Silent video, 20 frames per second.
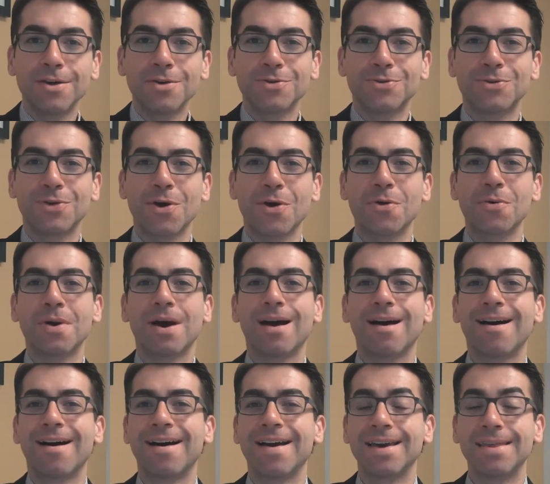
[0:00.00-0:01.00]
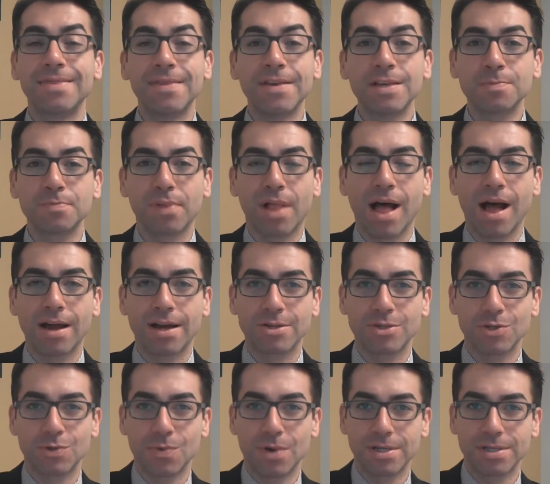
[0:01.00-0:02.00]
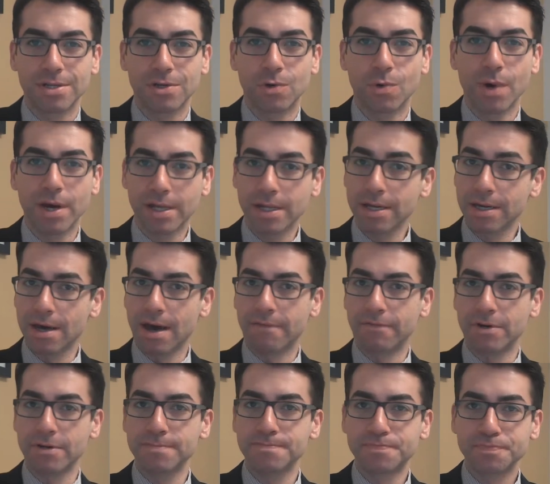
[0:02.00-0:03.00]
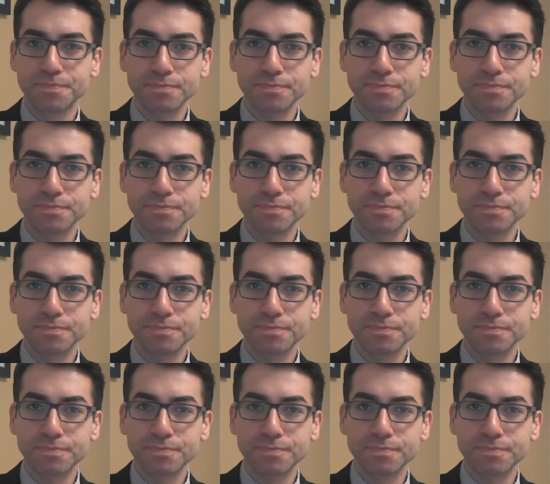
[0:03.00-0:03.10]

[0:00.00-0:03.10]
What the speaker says: So in this blog, I just want to quickly cover